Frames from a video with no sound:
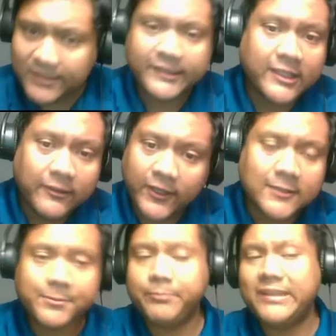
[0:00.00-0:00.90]

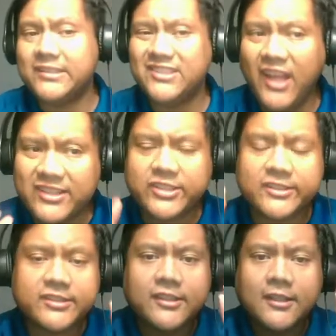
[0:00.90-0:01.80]
develop your pieces. Not
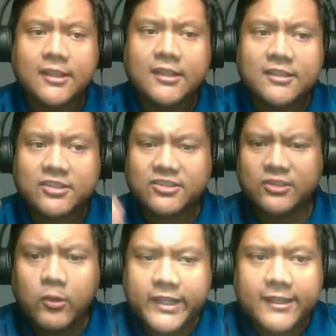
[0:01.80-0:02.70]
just
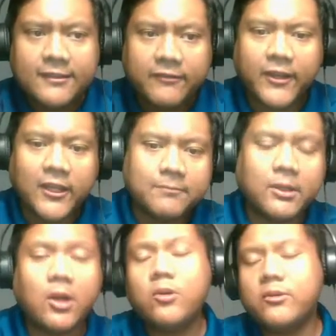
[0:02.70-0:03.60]
slowly develop.
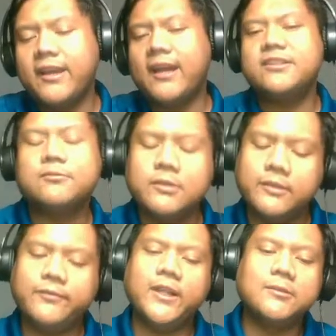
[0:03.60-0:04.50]
Oh, yeah, I just want
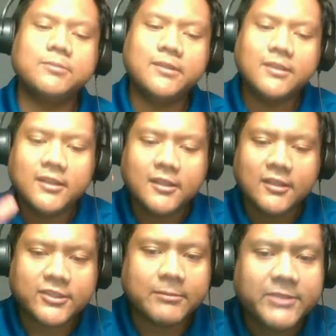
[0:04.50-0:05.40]
to develop.
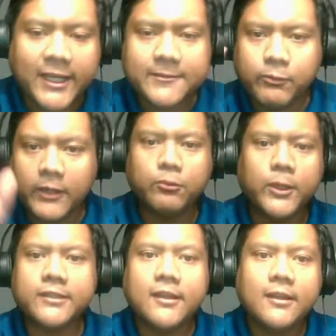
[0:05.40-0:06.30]
Sometimes one
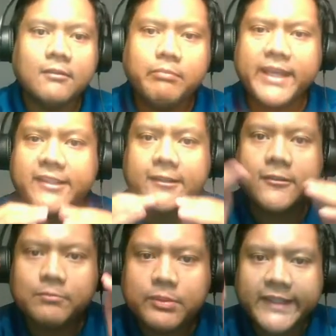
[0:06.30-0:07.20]
word makes a
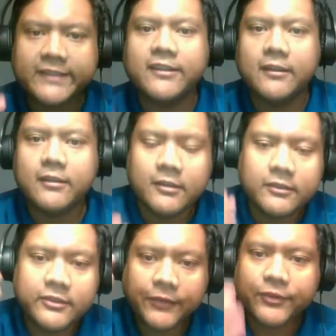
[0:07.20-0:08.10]
complete
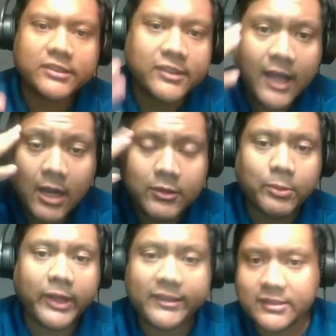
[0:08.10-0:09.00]
difference in our
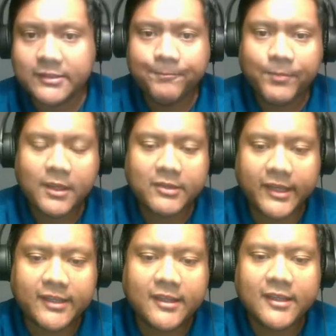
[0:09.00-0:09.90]
brains.
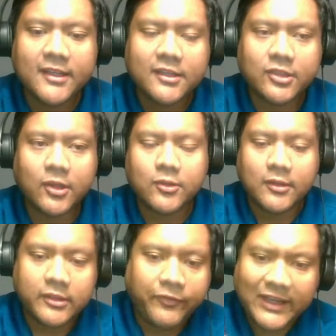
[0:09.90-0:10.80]
Okay? So
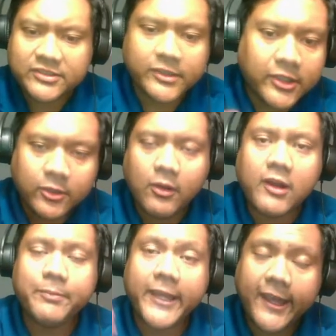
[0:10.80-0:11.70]
the faster you
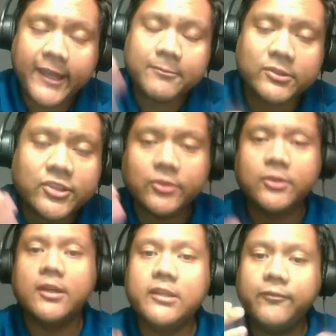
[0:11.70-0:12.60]
are being able
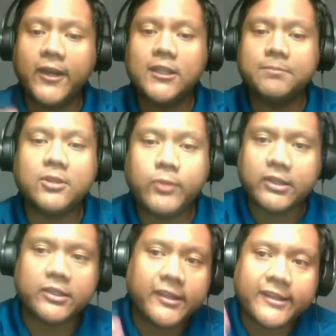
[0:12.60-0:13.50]
to develop, the
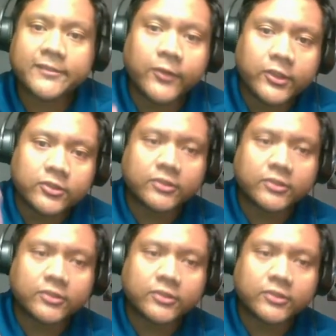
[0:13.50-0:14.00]
quicker it is for you